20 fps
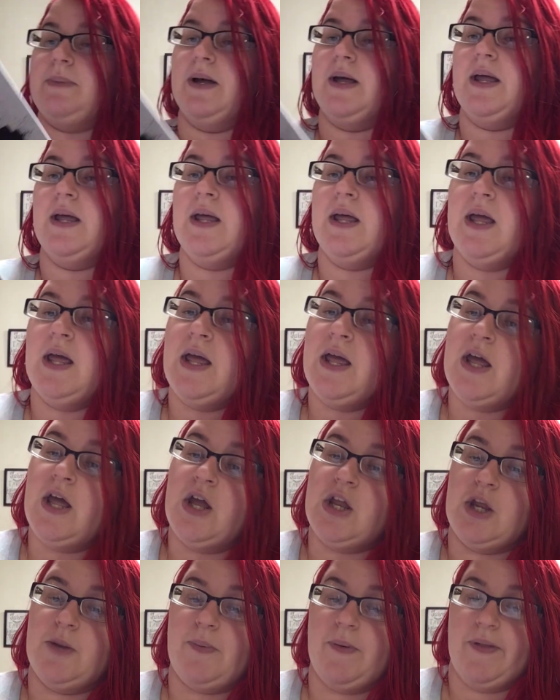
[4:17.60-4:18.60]
but
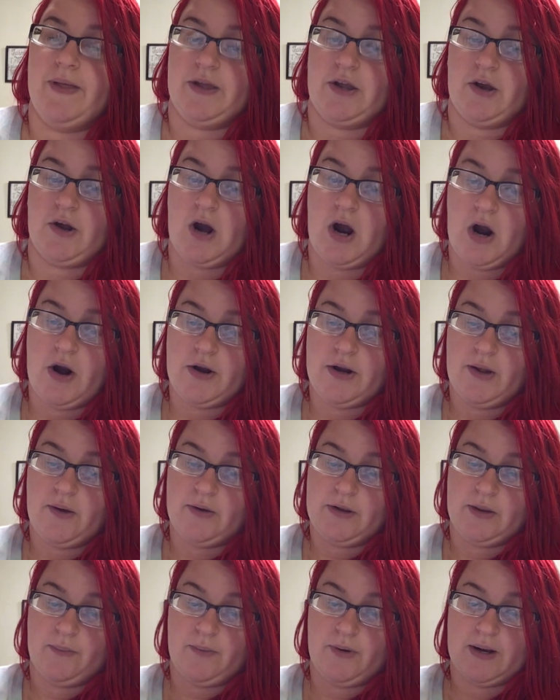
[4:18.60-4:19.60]
you put like your
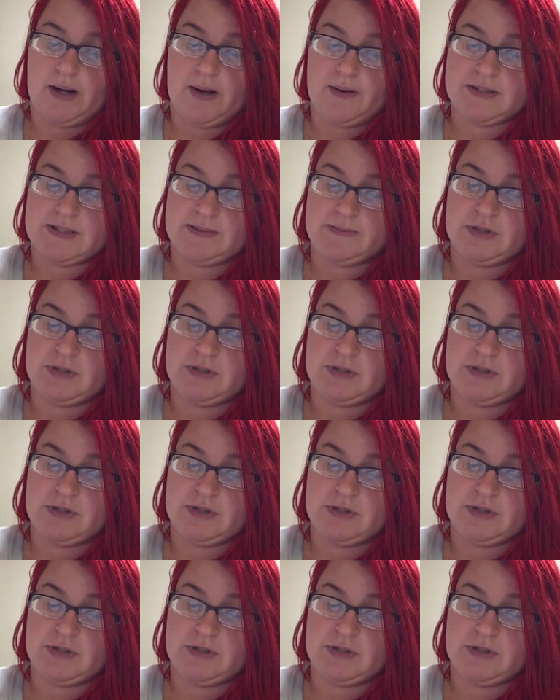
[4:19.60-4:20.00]
cardio, your workouts,